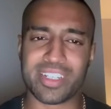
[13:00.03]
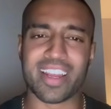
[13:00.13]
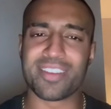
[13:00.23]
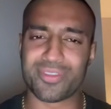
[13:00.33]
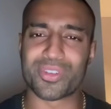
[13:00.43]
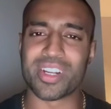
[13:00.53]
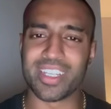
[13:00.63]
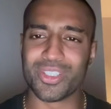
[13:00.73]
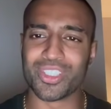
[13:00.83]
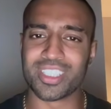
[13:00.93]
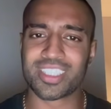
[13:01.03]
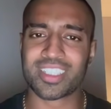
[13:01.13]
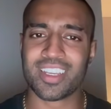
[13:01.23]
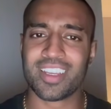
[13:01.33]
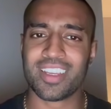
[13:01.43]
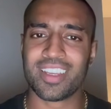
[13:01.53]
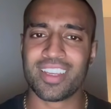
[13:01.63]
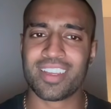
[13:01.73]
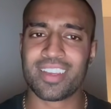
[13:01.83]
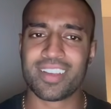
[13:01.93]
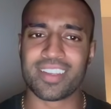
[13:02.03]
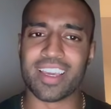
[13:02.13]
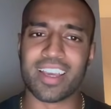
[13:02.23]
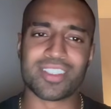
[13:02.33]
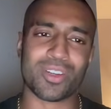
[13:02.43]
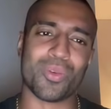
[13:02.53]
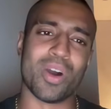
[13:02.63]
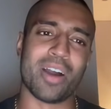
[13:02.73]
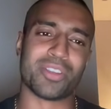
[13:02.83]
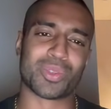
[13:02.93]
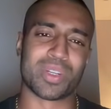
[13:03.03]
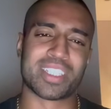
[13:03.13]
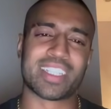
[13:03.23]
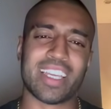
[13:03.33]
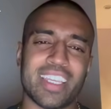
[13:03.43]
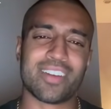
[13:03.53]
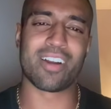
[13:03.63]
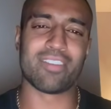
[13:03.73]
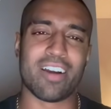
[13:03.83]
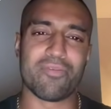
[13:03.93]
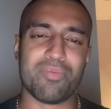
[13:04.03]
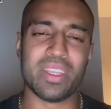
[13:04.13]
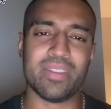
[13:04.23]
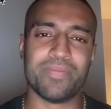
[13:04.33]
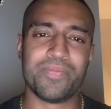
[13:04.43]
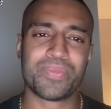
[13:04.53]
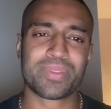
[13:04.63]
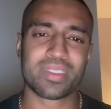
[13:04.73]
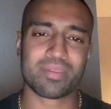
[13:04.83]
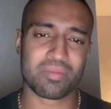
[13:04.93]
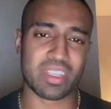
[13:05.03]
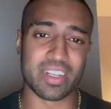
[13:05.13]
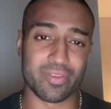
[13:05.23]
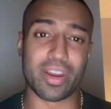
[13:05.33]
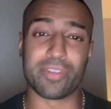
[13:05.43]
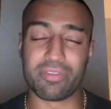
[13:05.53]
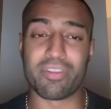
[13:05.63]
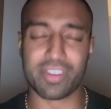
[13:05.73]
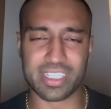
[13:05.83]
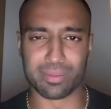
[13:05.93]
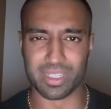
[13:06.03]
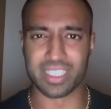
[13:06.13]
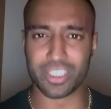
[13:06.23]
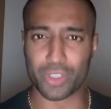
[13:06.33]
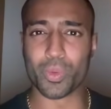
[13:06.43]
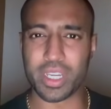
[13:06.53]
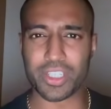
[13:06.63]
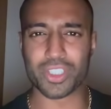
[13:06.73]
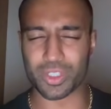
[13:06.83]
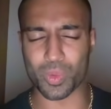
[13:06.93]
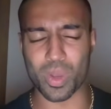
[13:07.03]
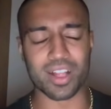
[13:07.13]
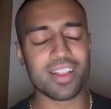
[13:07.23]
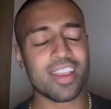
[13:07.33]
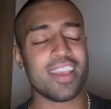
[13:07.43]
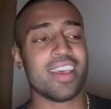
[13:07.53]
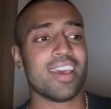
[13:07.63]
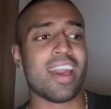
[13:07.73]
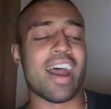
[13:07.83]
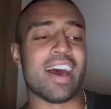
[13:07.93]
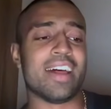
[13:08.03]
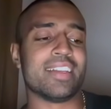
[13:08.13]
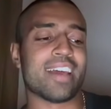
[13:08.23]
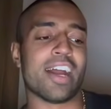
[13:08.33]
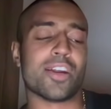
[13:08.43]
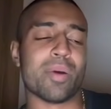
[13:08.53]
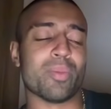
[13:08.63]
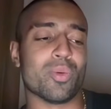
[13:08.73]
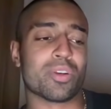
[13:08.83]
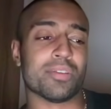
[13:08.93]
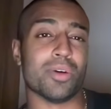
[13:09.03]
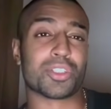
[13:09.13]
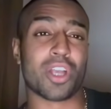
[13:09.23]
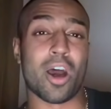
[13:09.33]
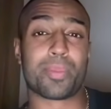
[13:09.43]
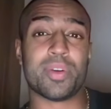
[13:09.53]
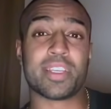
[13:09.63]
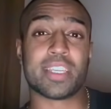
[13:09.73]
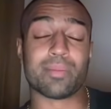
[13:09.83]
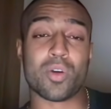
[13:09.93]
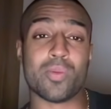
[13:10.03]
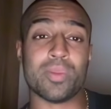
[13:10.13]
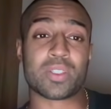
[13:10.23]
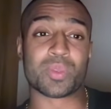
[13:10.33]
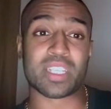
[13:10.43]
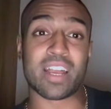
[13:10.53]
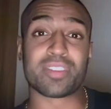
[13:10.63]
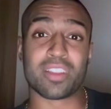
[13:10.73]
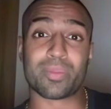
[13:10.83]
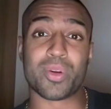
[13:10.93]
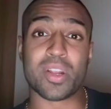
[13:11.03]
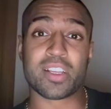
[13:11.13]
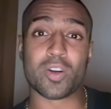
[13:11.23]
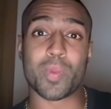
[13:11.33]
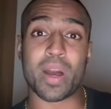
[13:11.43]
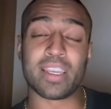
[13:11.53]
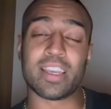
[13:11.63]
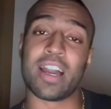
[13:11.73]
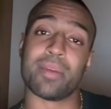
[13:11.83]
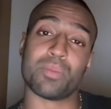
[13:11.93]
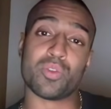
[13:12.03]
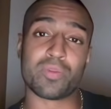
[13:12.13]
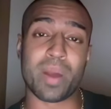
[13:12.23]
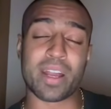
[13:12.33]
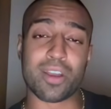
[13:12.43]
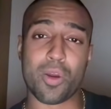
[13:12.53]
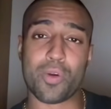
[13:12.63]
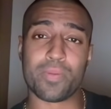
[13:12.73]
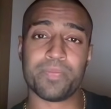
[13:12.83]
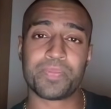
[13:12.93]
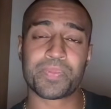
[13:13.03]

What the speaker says: night for ages. Yeah, you know what? I just want to say here, I've been in a very, very similar situation as well. And I remember one of the most heartbreaking moments was after the breakup. I moved back home.